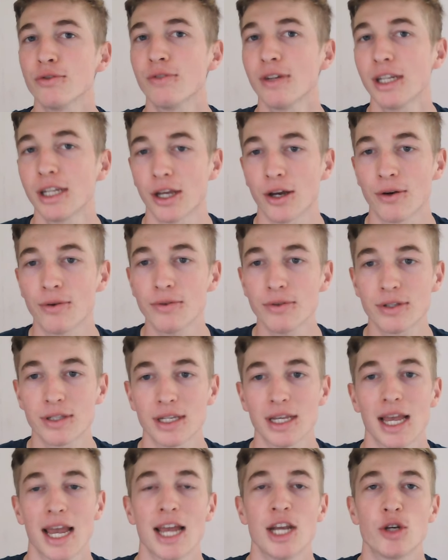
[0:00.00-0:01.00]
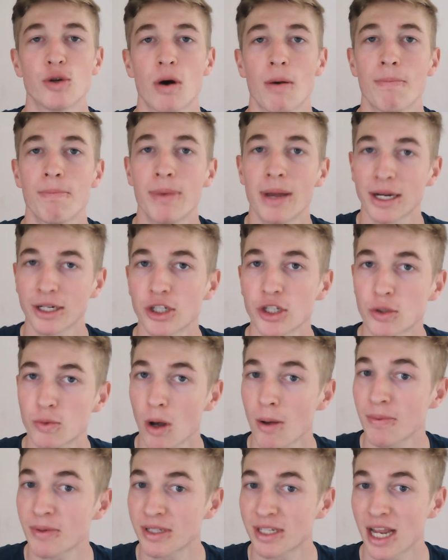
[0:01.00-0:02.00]
videos into a picture
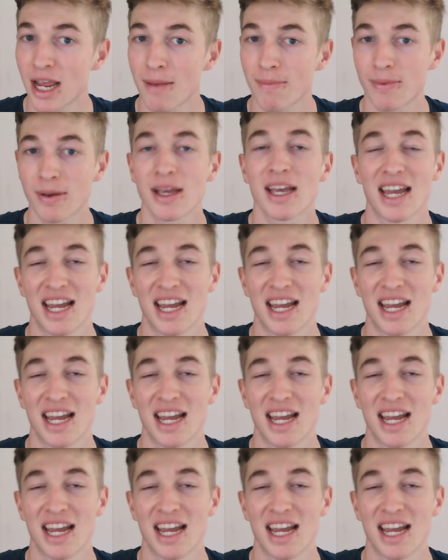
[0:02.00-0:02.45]
swap step